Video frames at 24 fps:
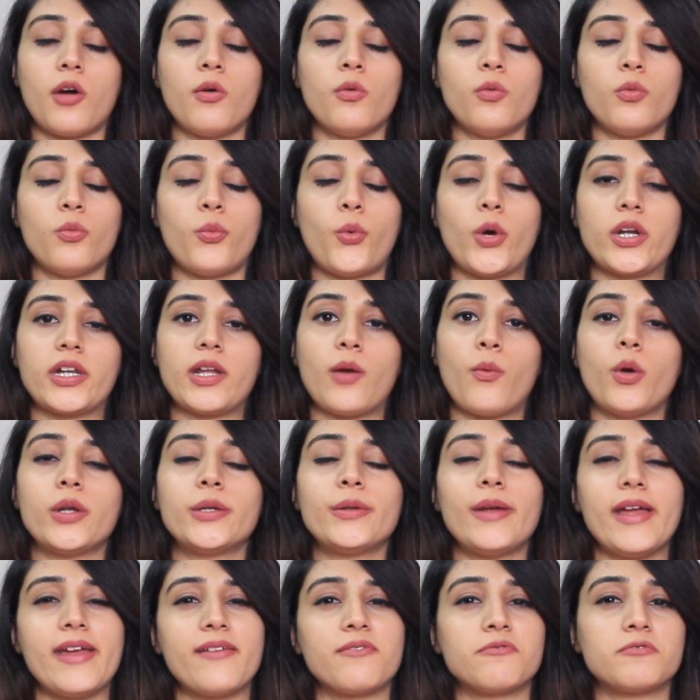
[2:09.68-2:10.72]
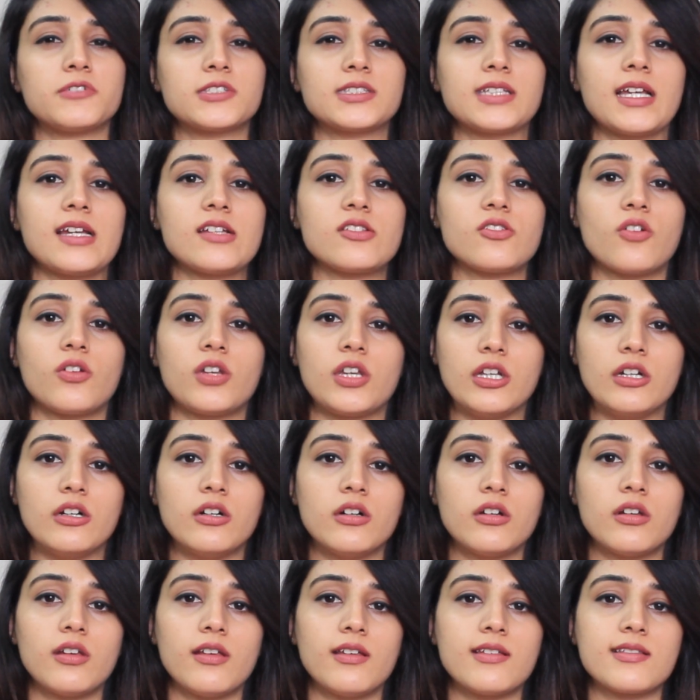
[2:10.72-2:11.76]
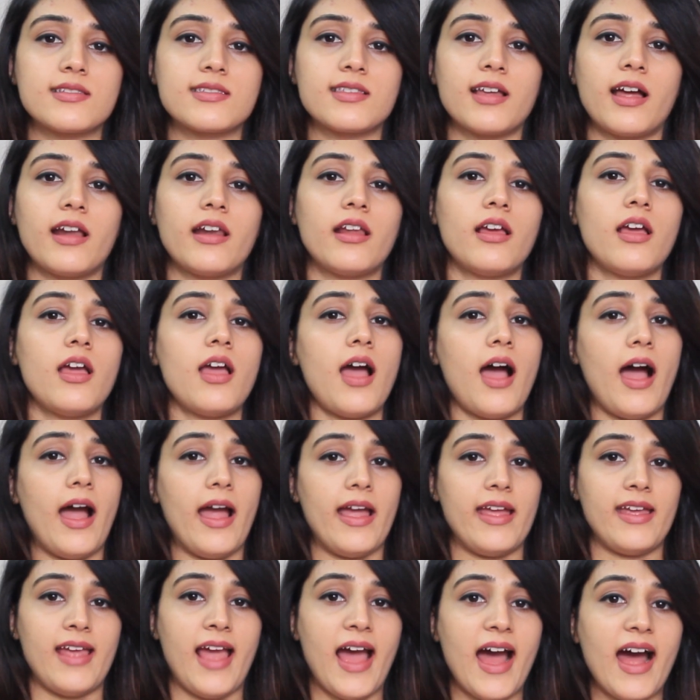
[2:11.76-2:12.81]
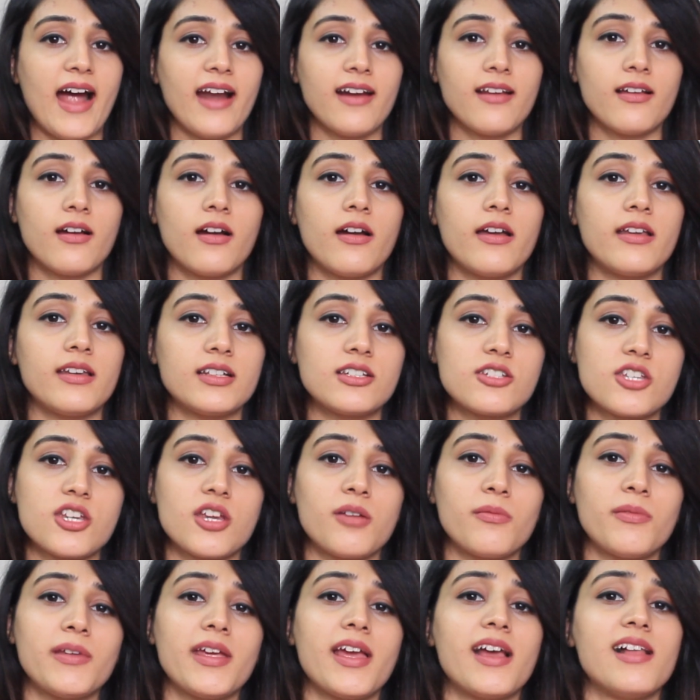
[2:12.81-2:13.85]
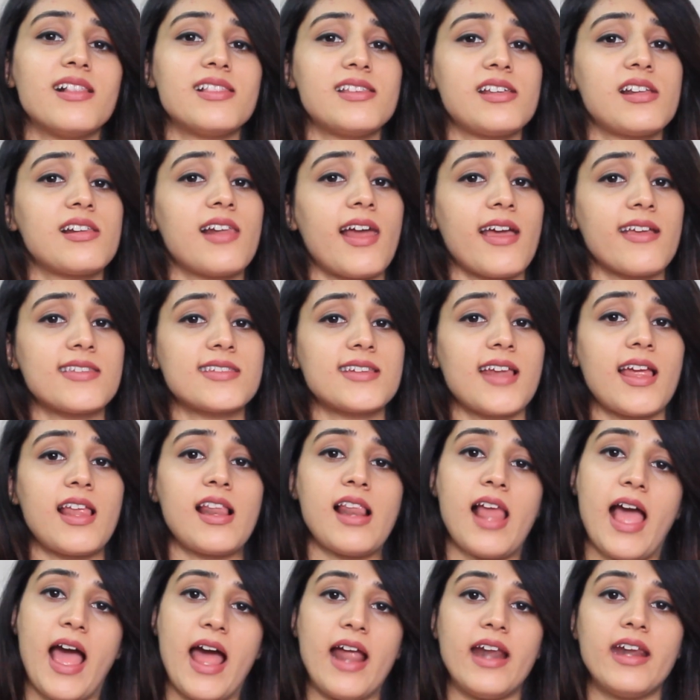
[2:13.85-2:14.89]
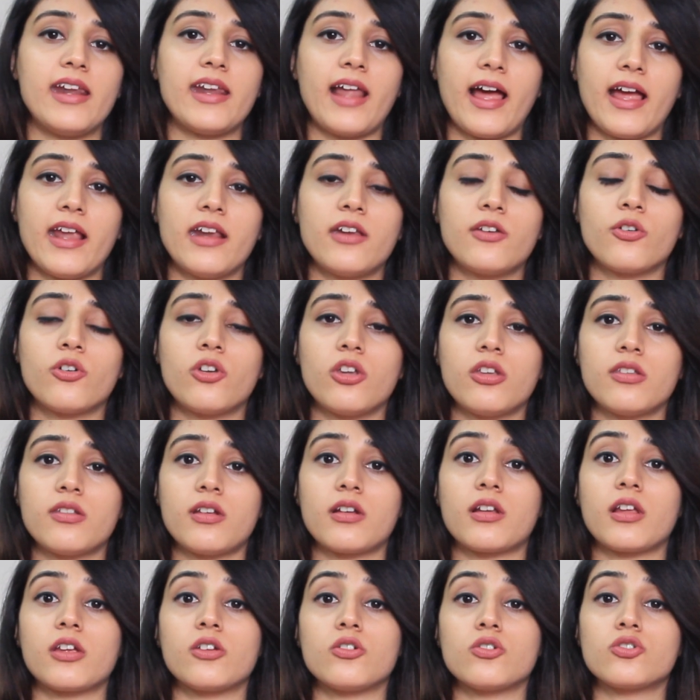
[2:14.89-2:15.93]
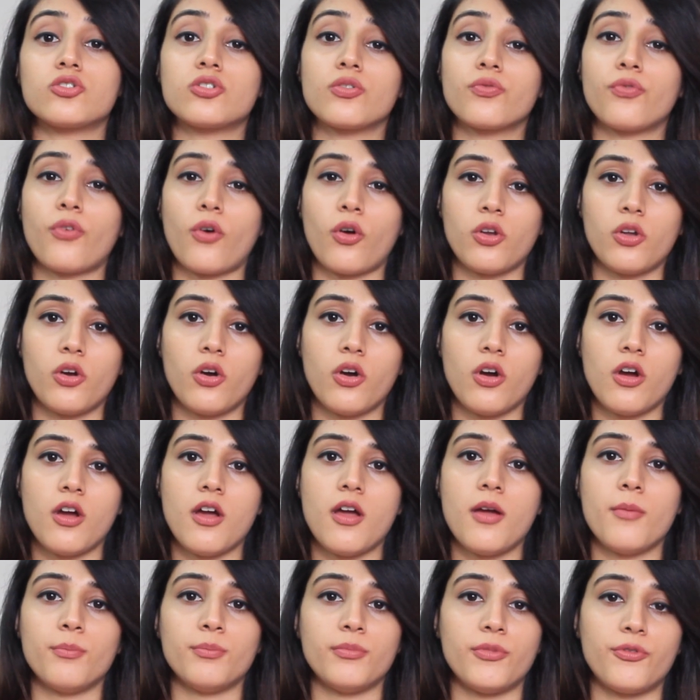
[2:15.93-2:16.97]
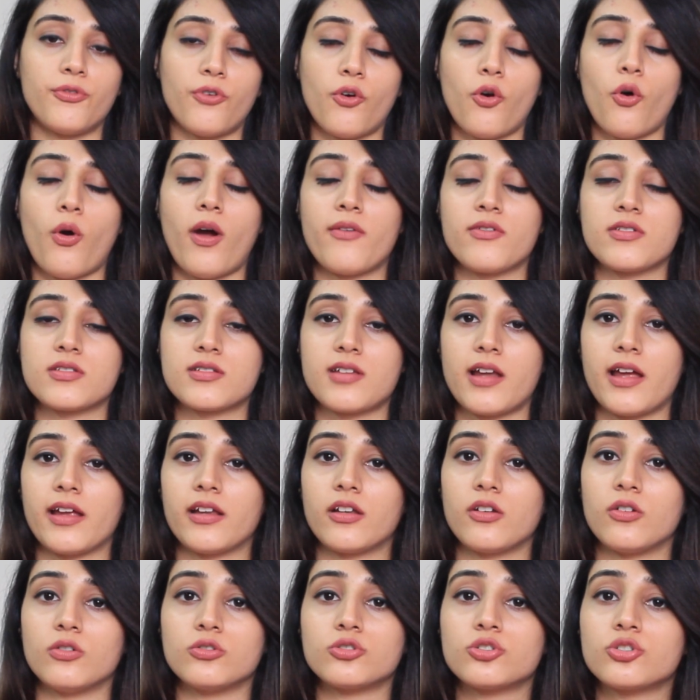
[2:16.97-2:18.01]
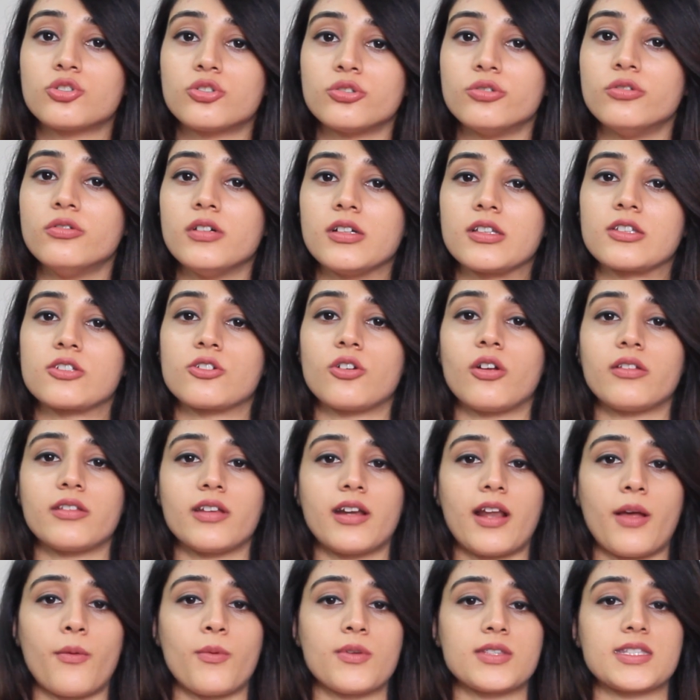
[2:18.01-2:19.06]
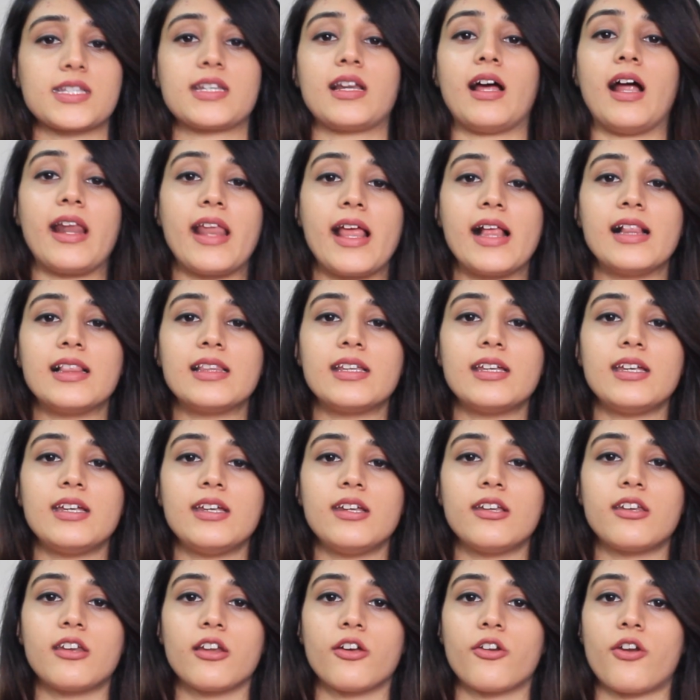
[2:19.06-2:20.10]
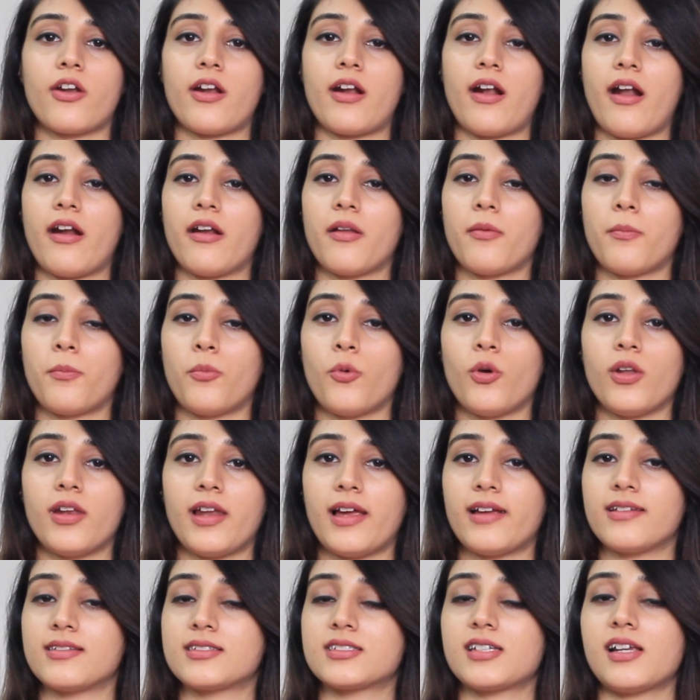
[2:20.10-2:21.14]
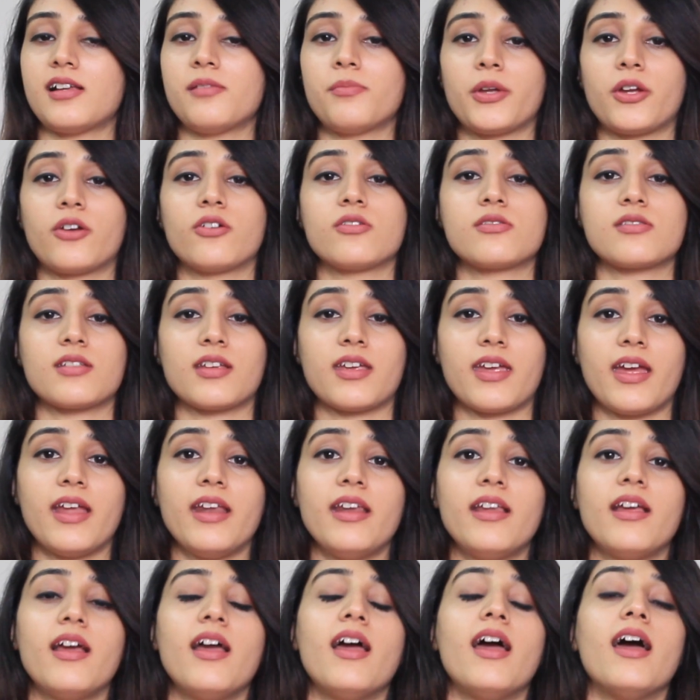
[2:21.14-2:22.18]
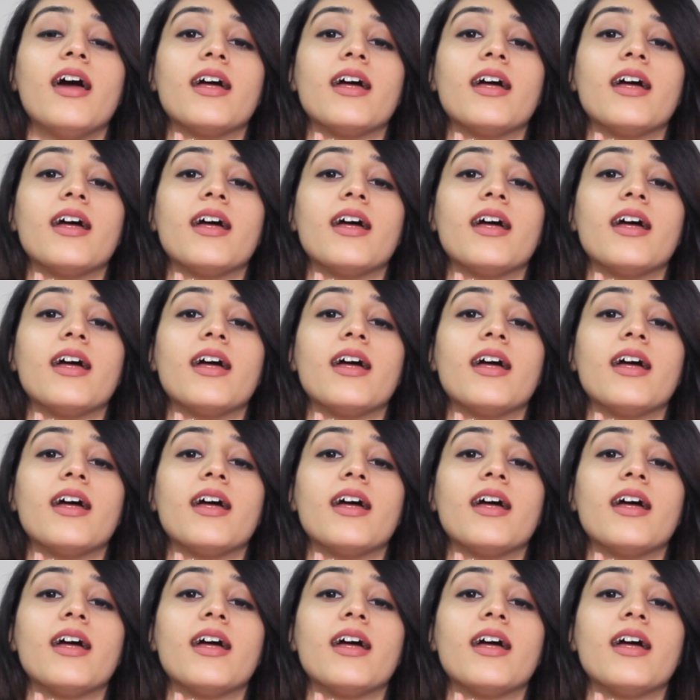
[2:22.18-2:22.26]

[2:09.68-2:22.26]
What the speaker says: Now what I want to emphasize on here is that I had an extremely healthy lifestyle and diet routine that I used to follow before I was diagnosed too. It's not that I was an unhealthy eater or had a poor lifestyle, because again,